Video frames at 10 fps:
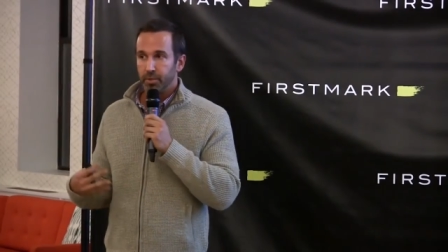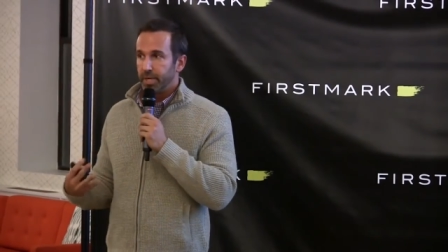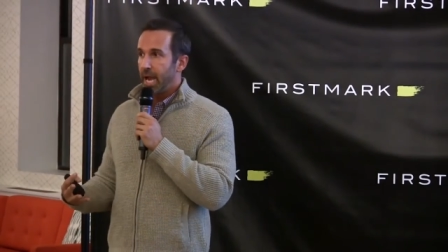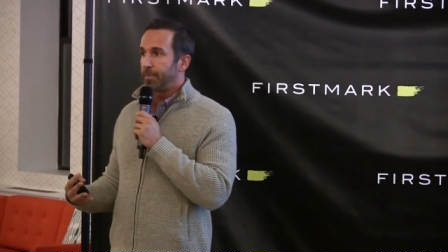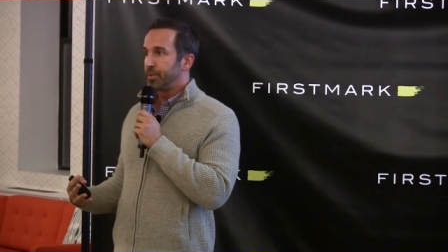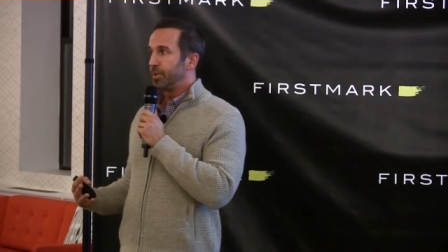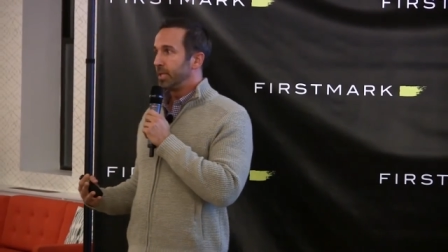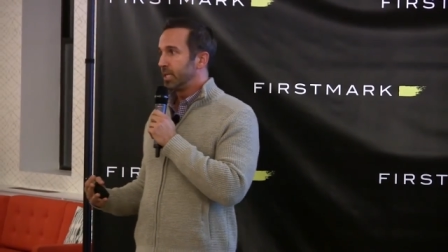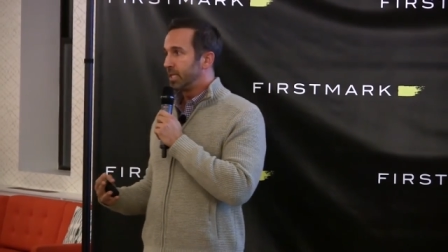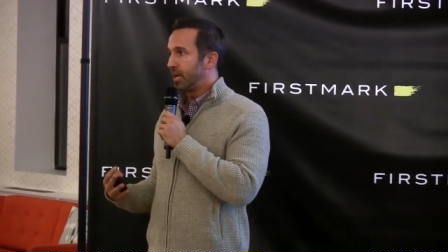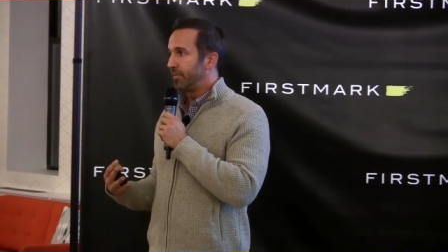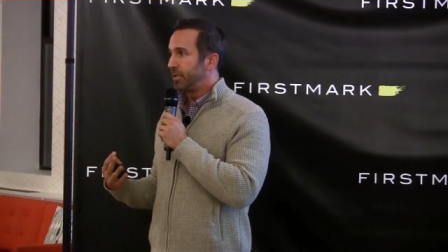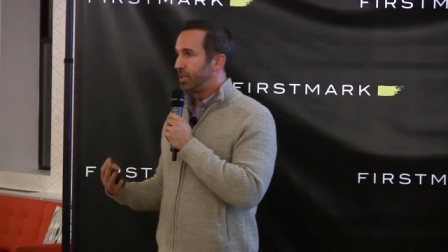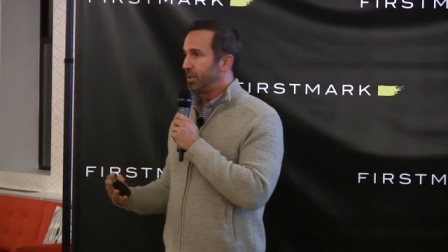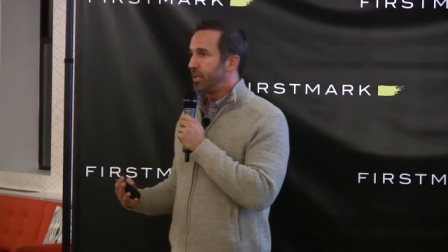they're capturing this stuff
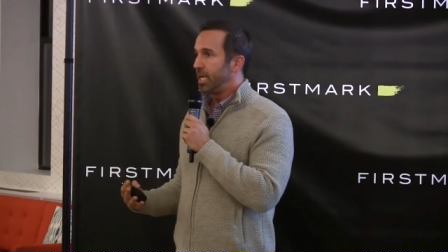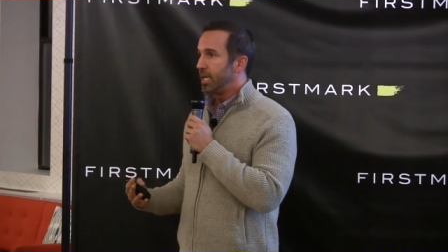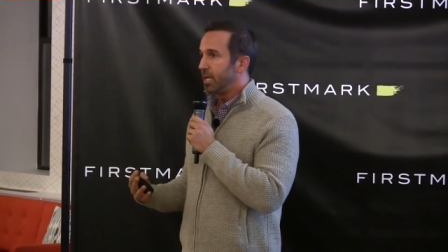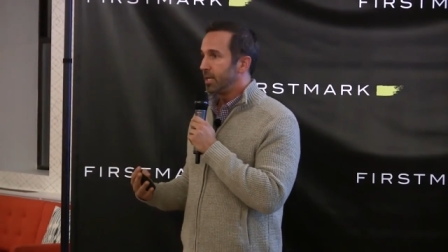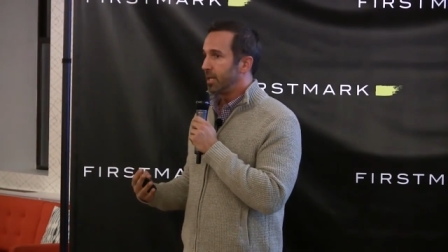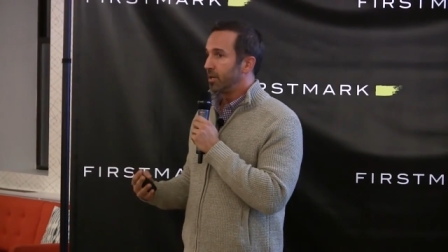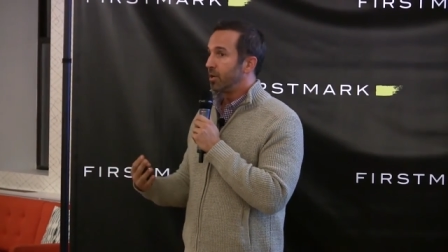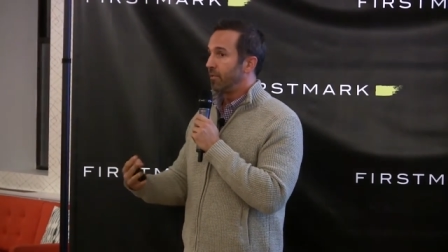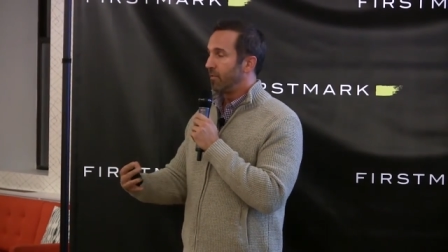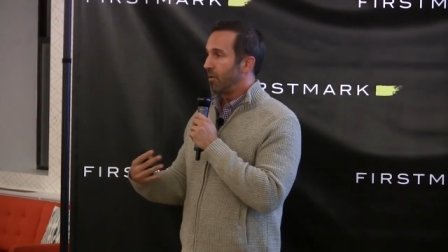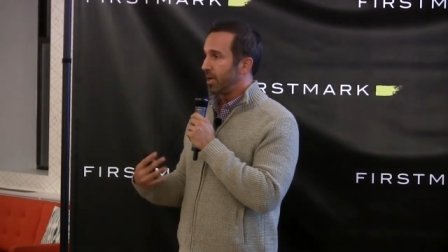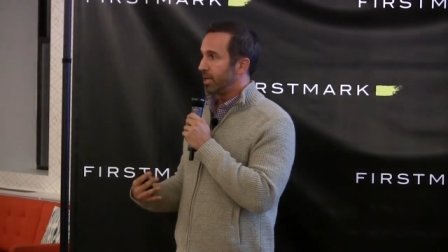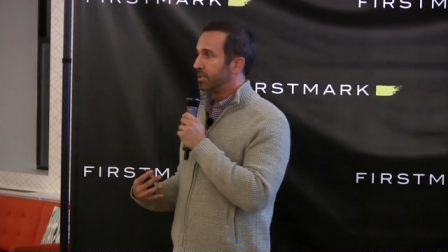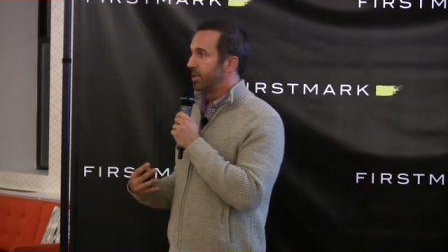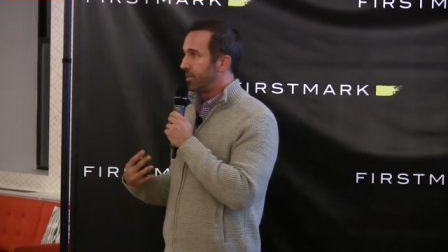in 2D and then converting
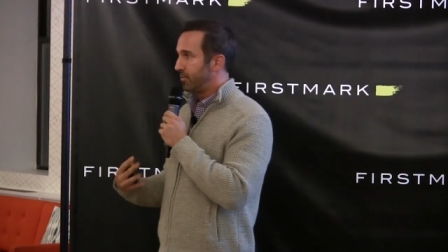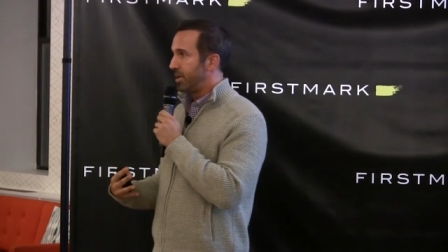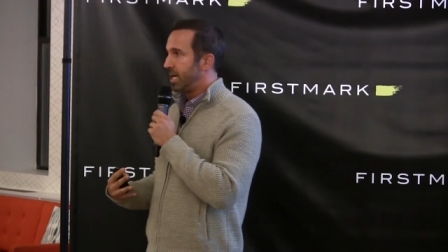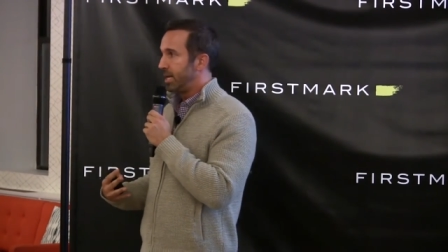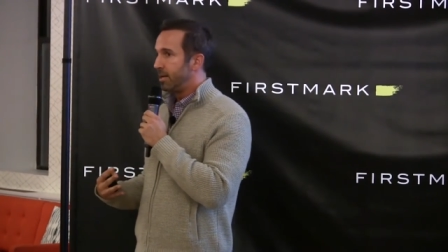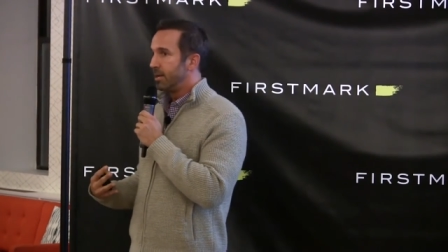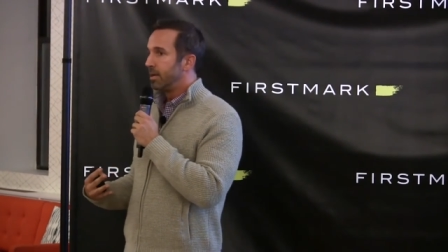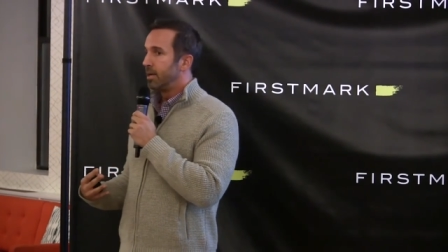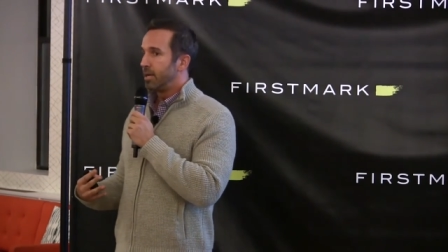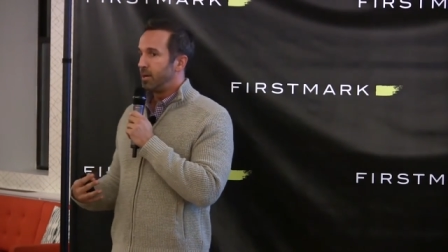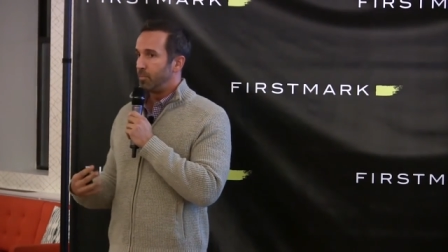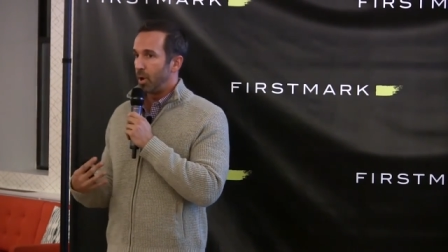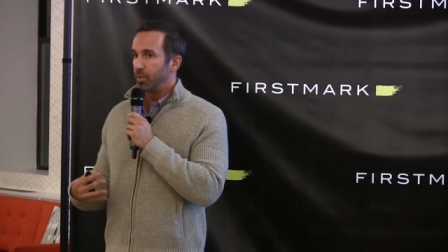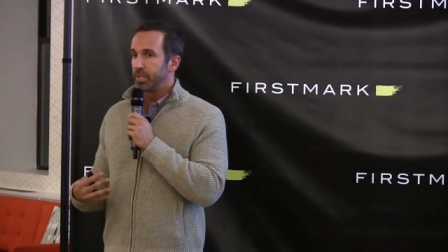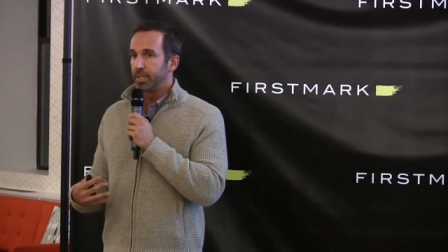it to 3D in
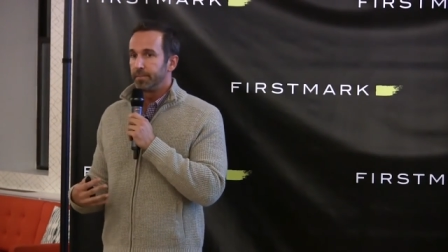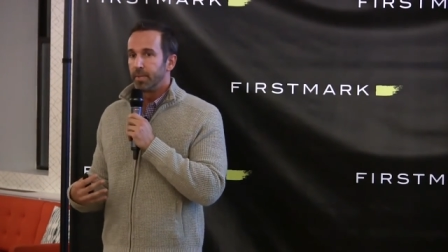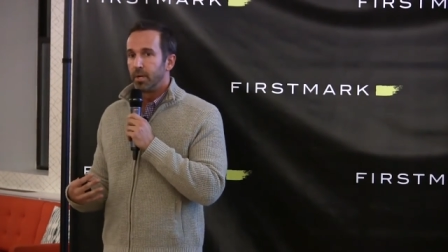post.